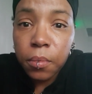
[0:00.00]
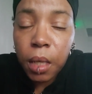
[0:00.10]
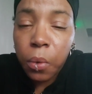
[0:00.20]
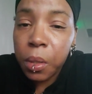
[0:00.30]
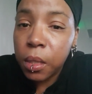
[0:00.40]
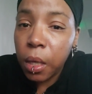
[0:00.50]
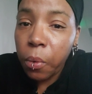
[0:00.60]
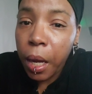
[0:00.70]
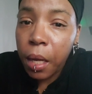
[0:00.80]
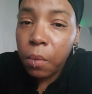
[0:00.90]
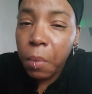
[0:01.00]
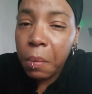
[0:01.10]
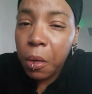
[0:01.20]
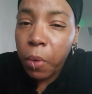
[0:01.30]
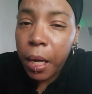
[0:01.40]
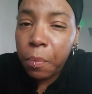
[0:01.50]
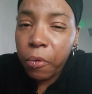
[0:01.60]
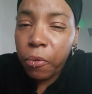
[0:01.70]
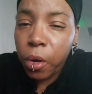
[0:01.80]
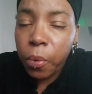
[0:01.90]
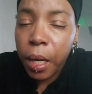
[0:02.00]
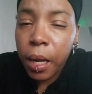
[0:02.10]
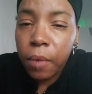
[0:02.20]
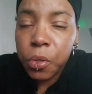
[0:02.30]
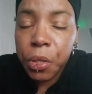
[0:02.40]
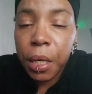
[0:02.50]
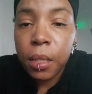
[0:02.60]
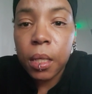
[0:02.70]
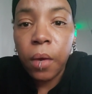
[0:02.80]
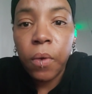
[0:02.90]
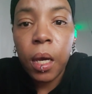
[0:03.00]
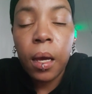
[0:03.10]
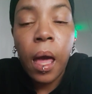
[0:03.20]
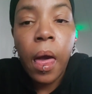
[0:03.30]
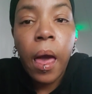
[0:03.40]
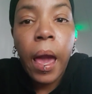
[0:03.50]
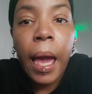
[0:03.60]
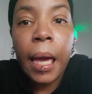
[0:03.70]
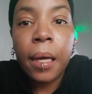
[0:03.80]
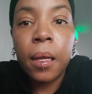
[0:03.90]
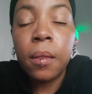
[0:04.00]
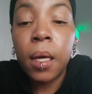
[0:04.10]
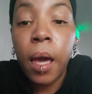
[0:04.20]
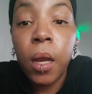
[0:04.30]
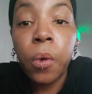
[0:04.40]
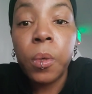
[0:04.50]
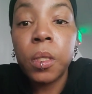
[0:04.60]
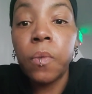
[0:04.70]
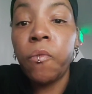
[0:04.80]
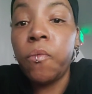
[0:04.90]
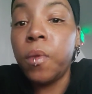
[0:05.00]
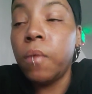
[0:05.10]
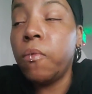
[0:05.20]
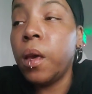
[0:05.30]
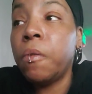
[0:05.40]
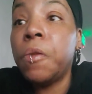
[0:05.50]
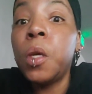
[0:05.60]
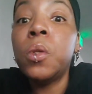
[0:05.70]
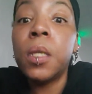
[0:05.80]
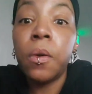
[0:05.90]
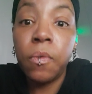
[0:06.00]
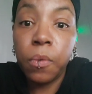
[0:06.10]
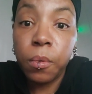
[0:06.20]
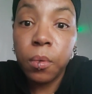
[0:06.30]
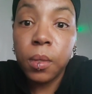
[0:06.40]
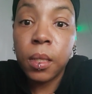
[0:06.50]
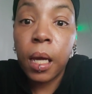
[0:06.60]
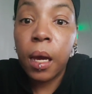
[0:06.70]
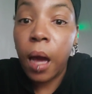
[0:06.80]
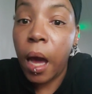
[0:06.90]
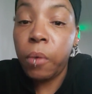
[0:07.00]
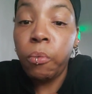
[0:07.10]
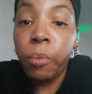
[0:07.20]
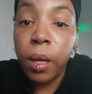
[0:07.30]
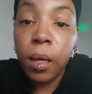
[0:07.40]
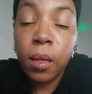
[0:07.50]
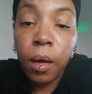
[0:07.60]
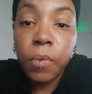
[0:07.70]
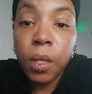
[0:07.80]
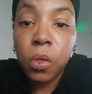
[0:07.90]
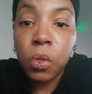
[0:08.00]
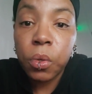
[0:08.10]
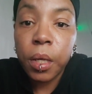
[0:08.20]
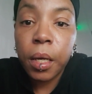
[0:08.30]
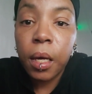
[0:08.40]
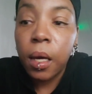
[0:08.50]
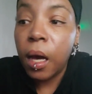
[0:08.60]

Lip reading: I want to say right after Thanksgiving, and the editor was effusive, saying, I really love this story.